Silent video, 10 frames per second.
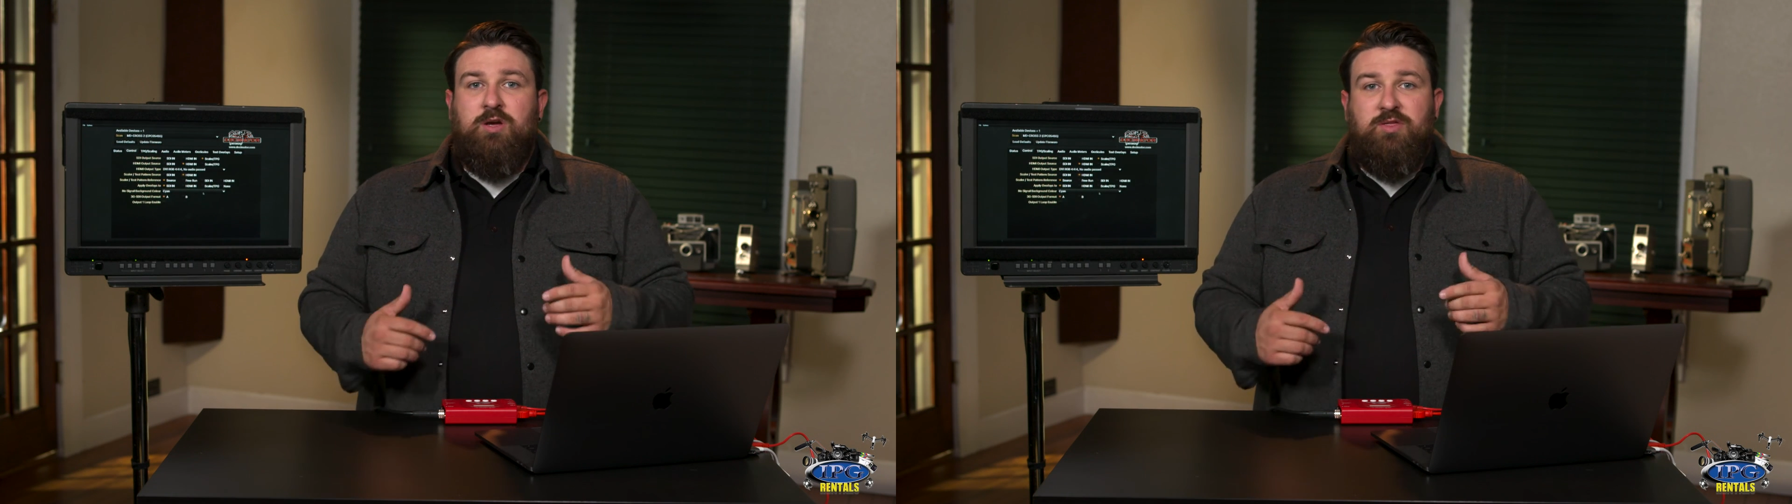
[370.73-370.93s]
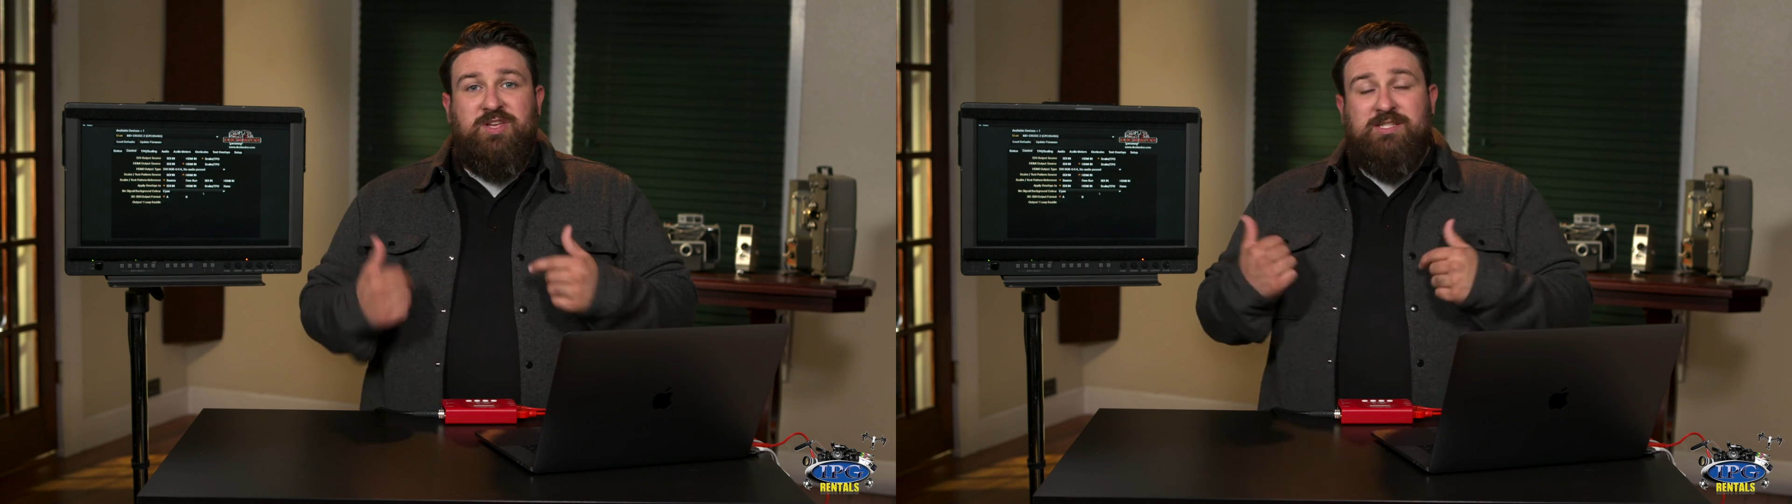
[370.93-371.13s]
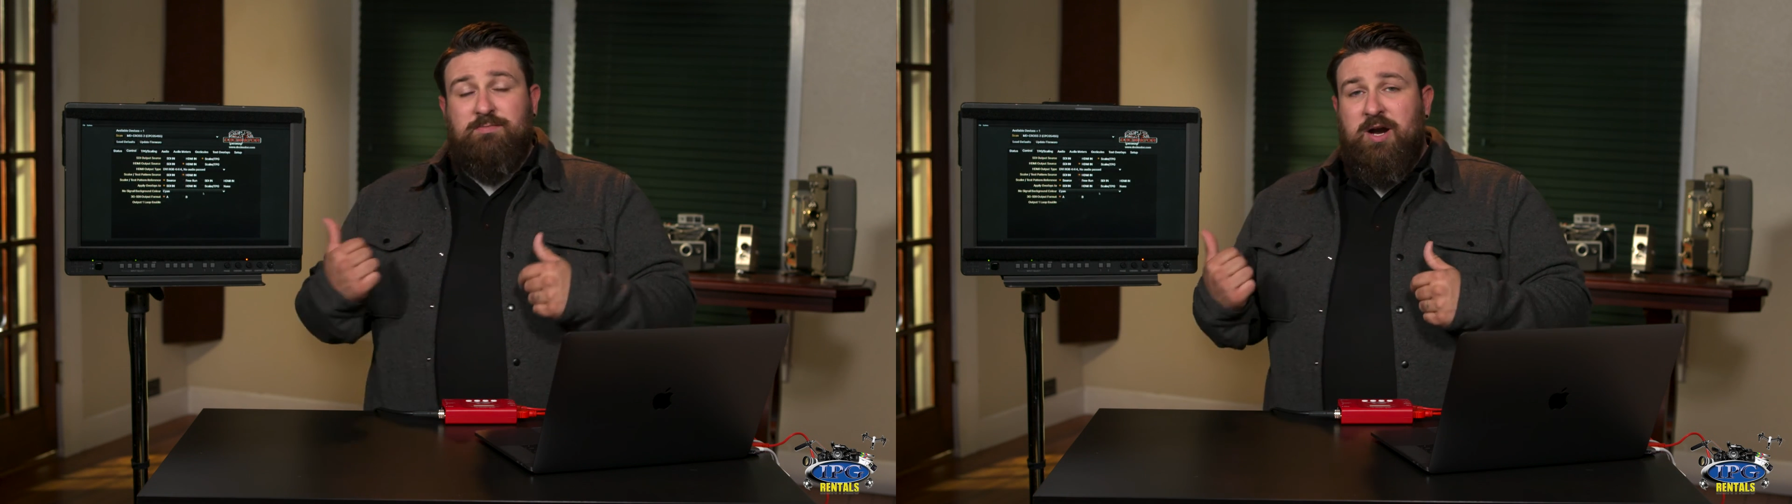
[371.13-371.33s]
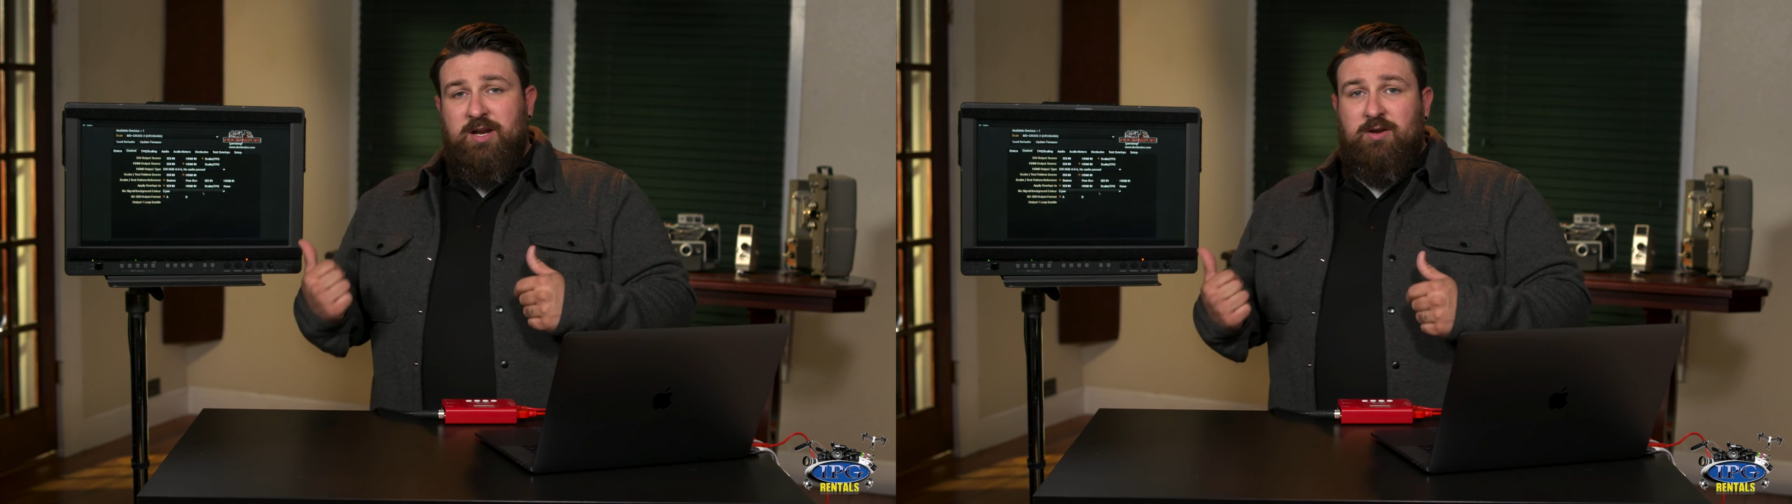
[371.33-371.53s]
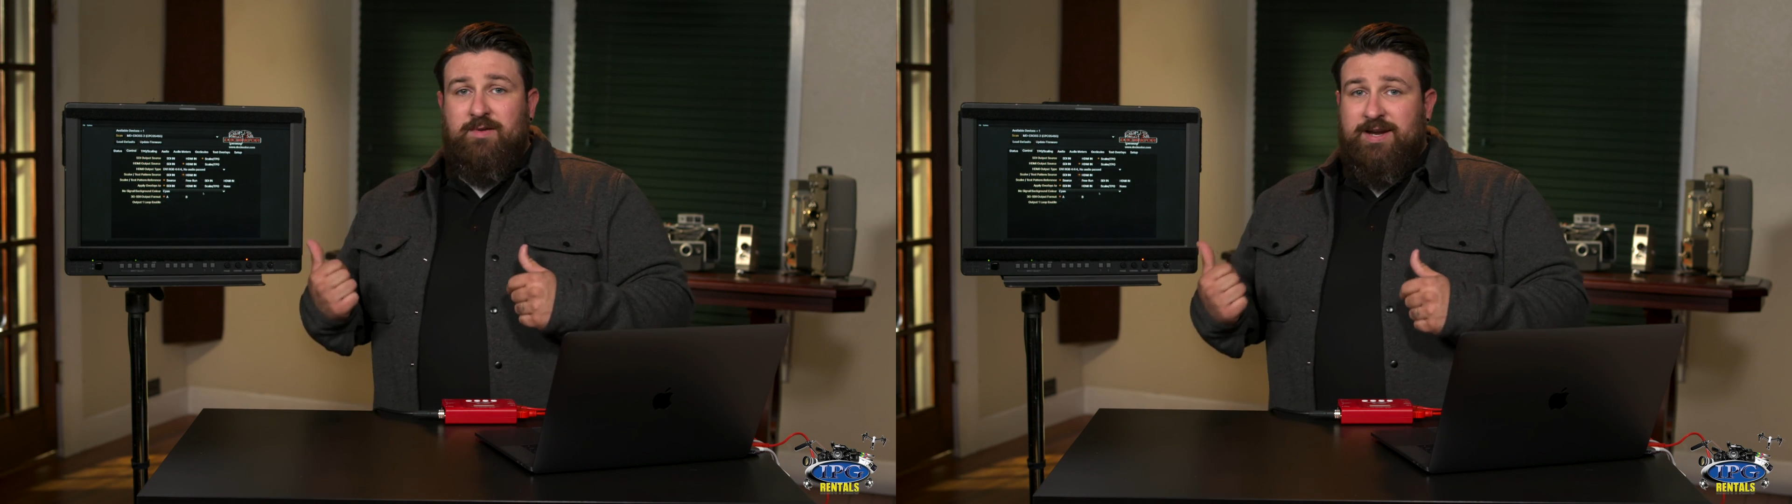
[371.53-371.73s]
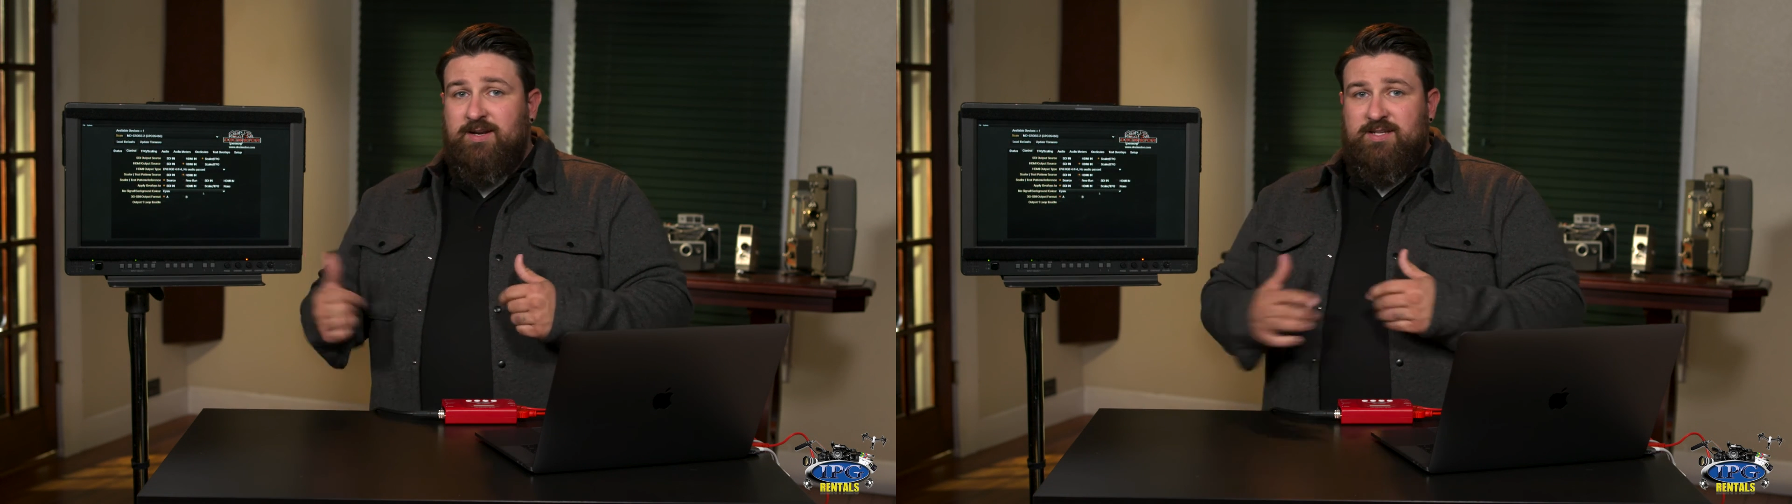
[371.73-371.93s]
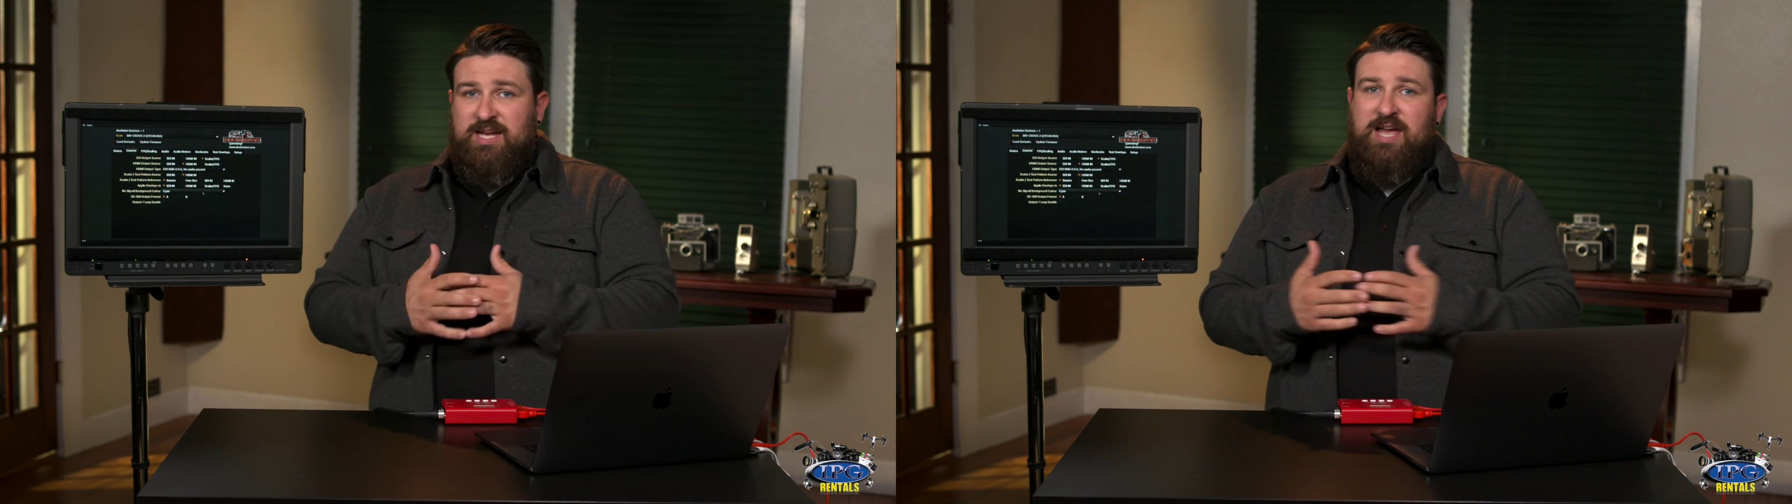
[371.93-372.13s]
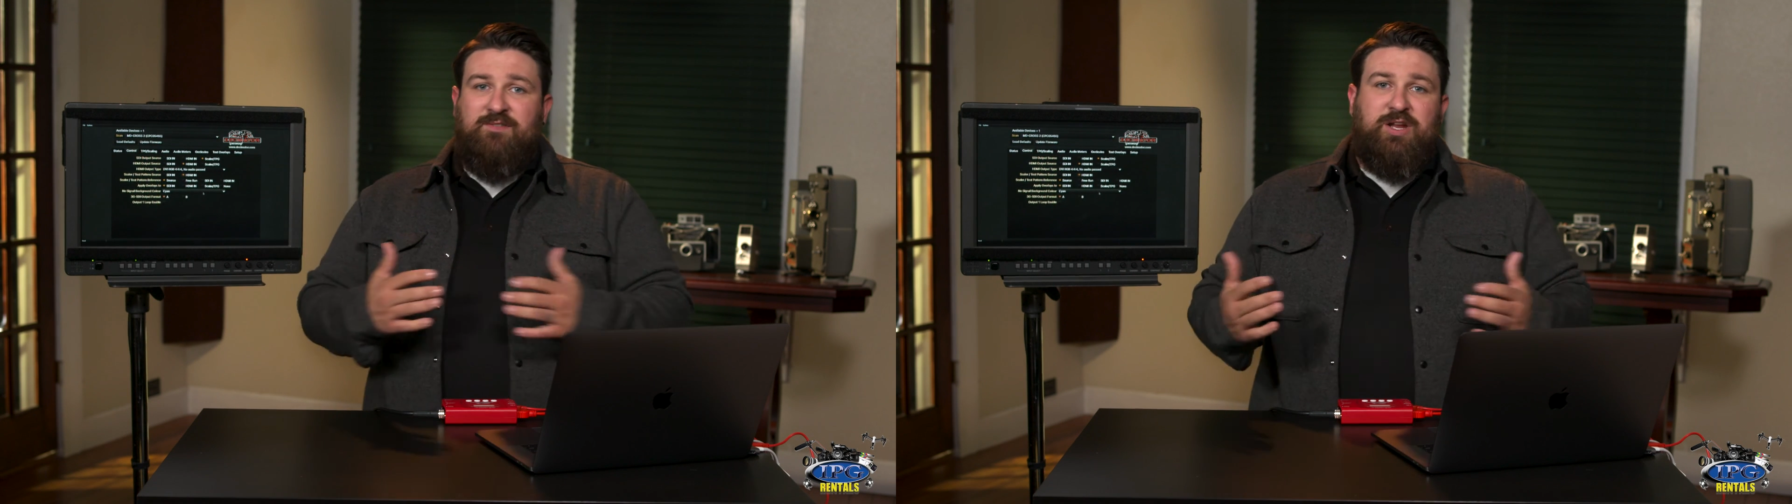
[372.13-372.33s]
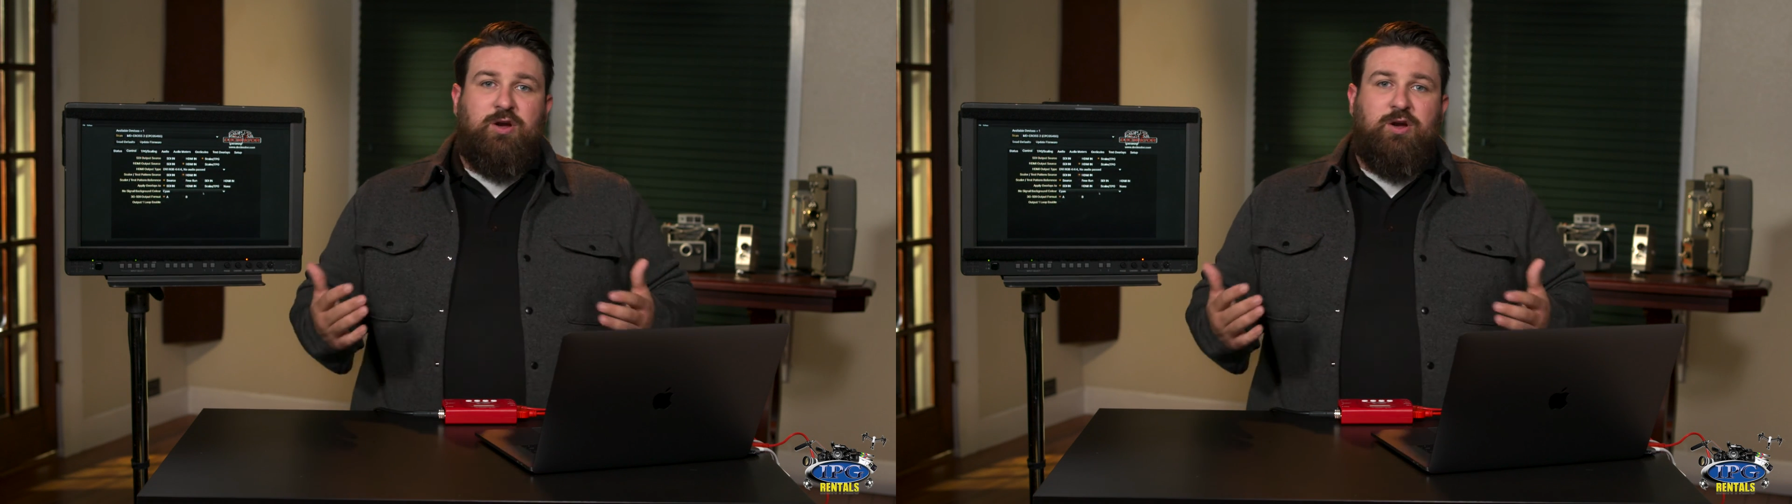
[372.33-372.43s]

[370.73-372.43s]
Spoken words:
this monitor right here doesn't have any